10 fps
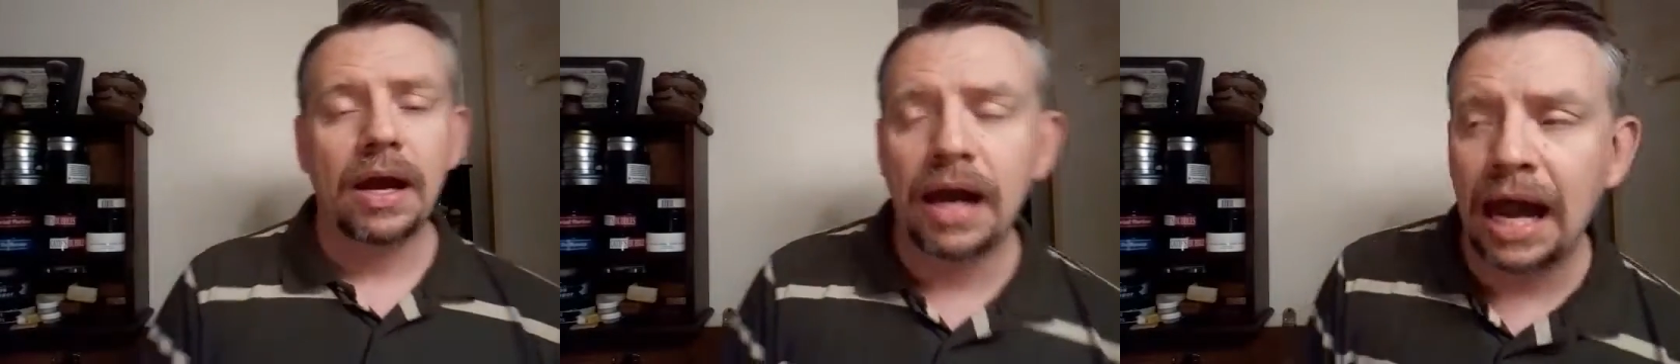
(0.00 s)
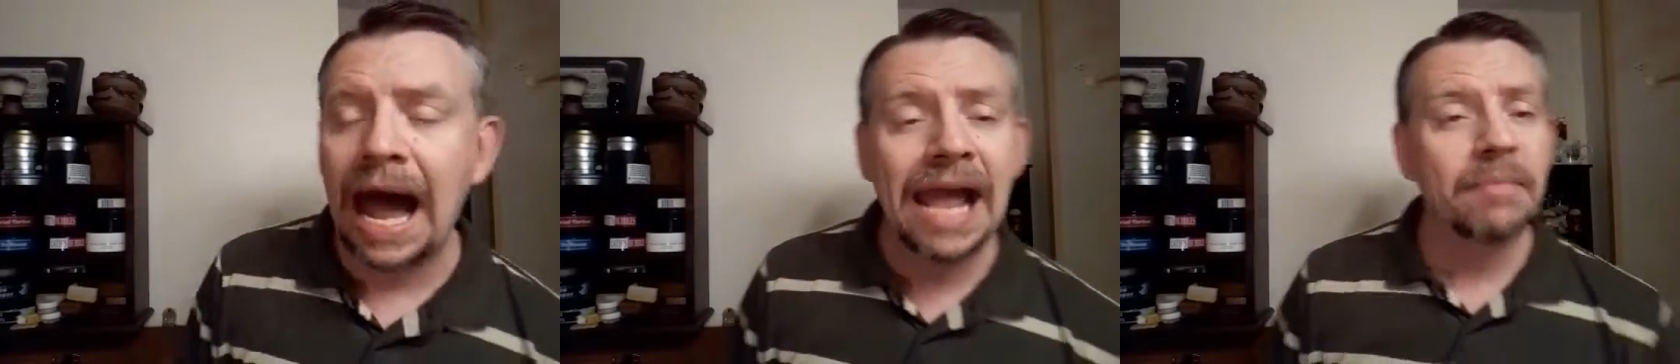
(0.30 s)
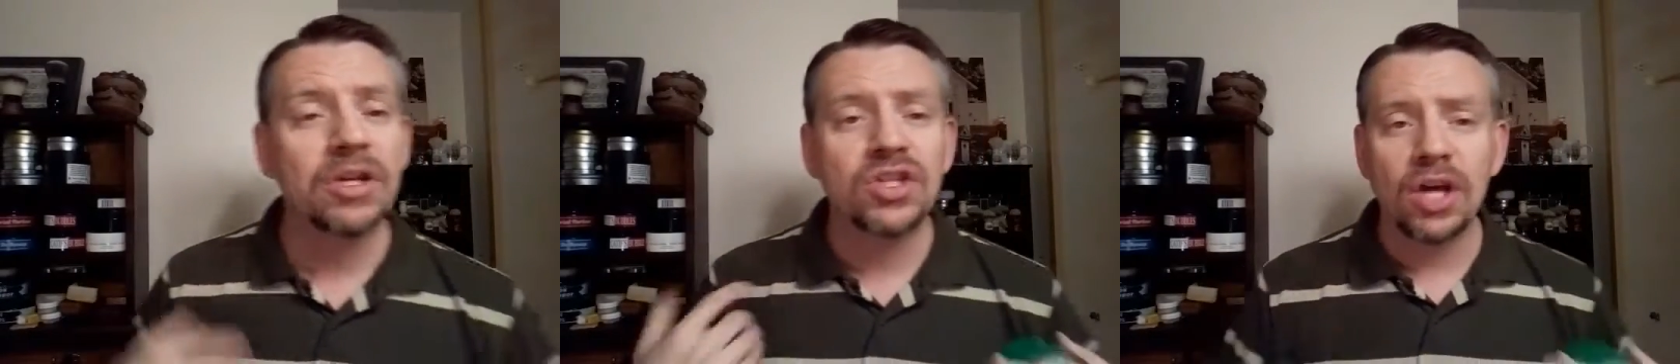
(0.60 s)
I
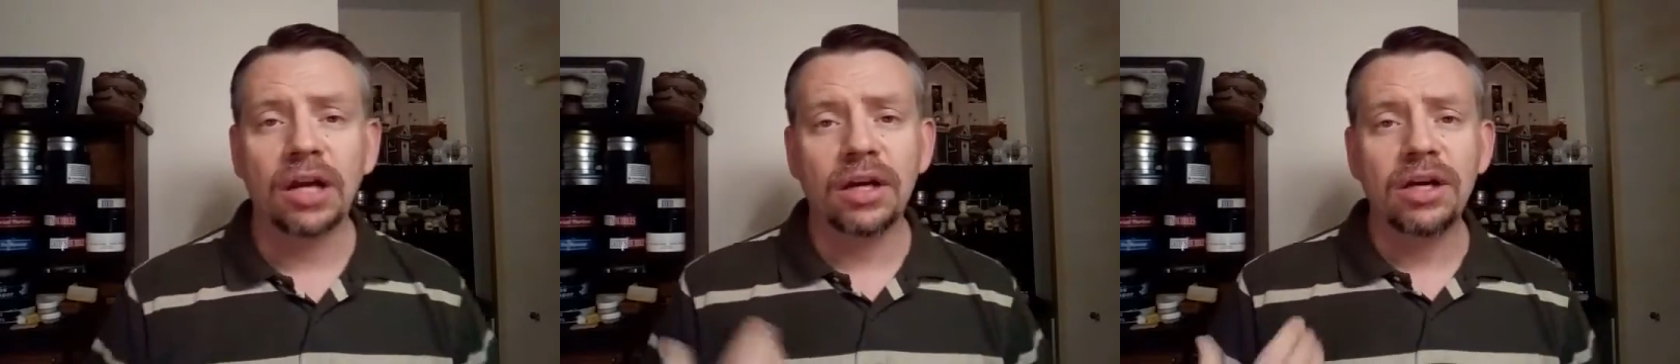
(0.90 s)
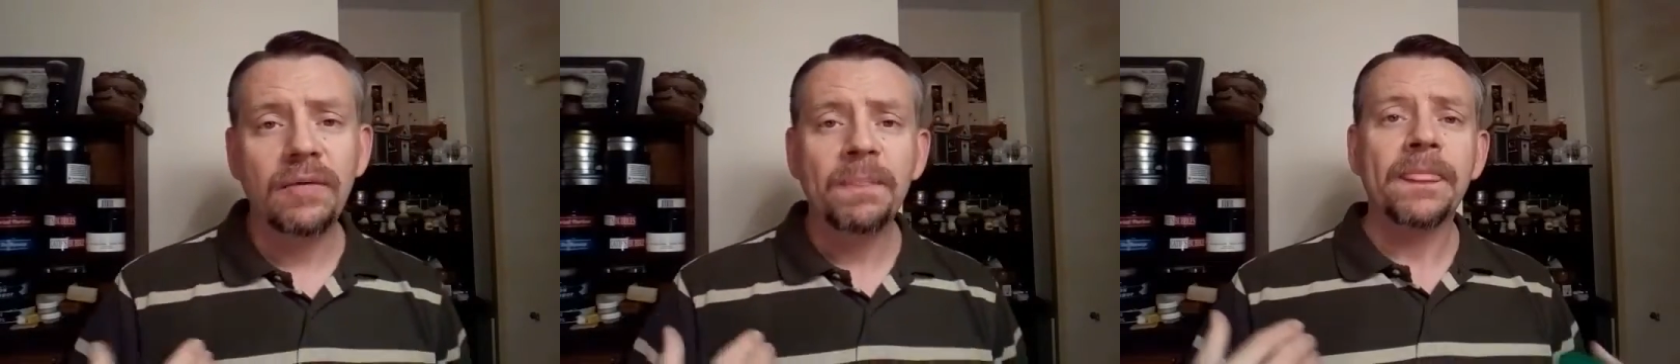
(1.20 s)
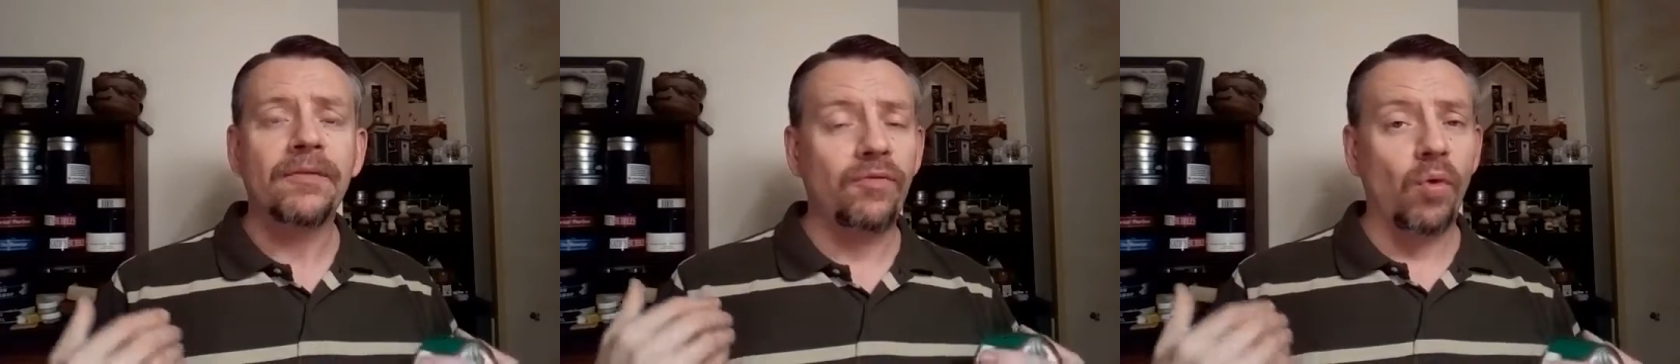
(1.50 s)
am a sucker
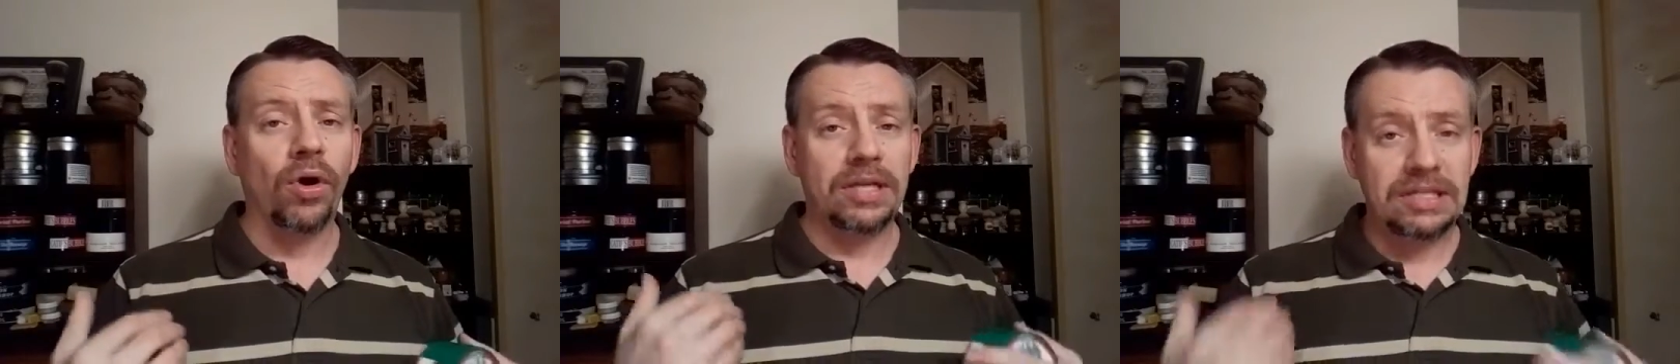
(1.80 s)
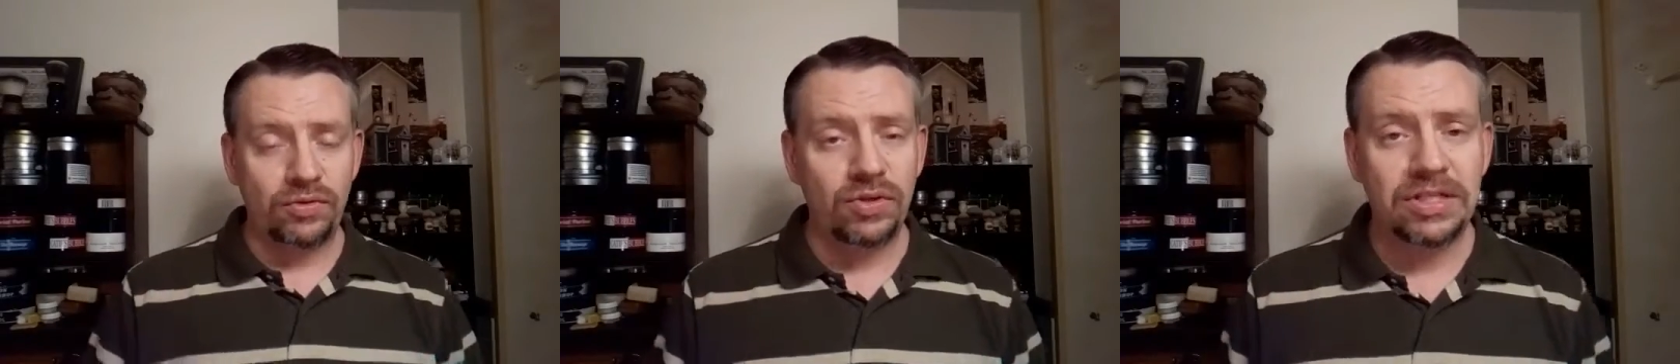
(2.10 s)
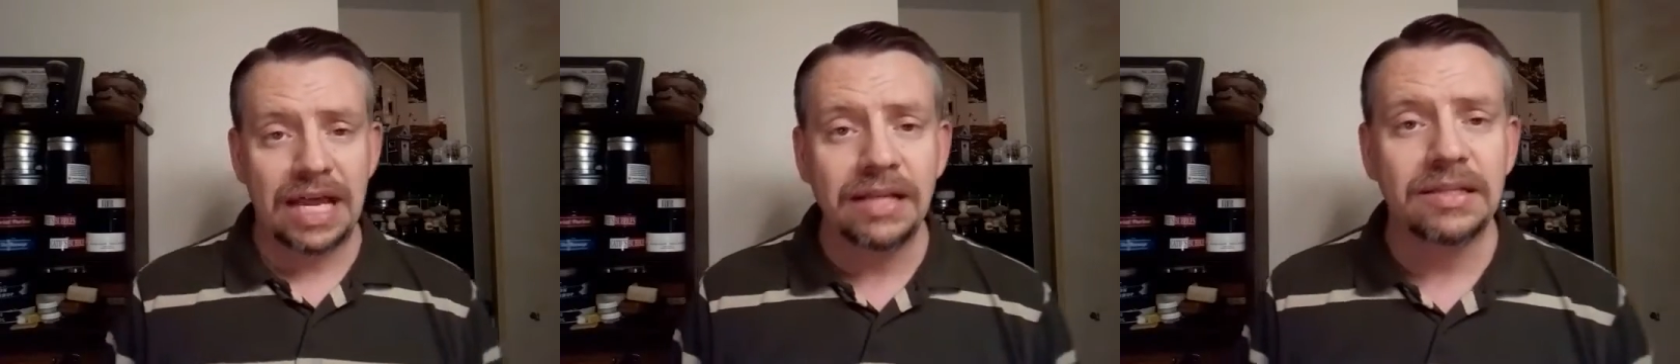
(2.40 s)
for citrus
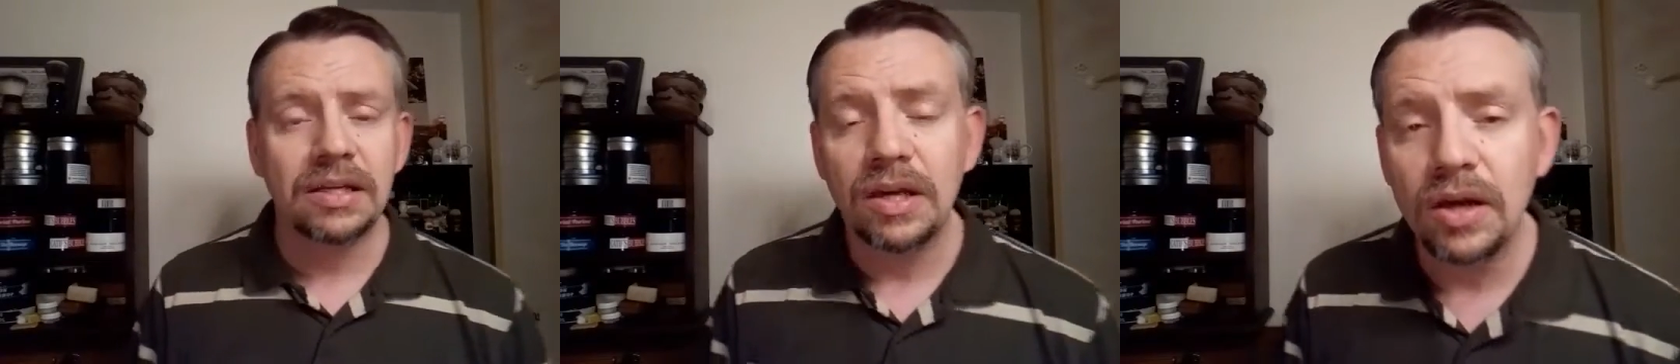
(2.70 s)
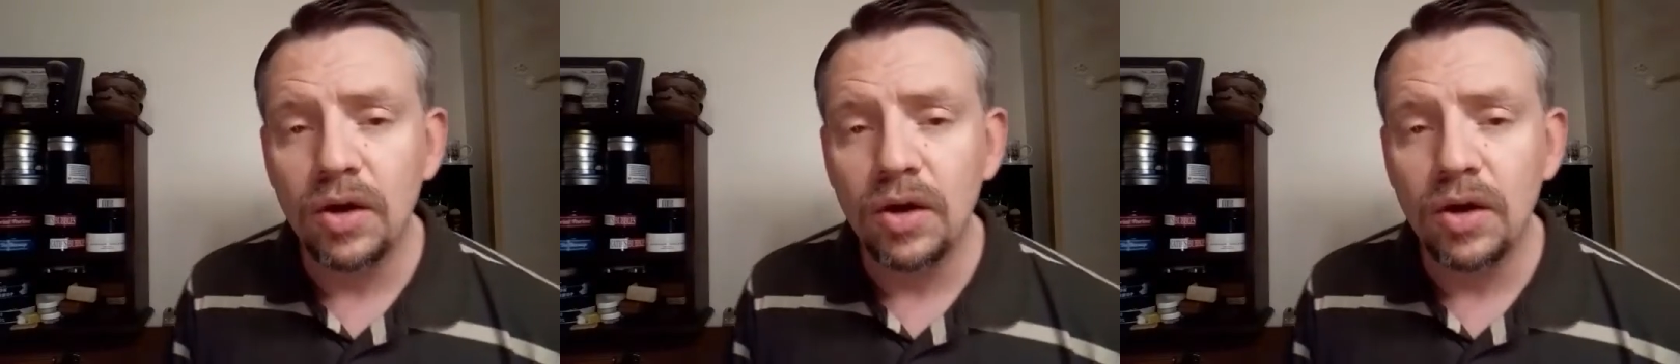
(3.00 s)
scents,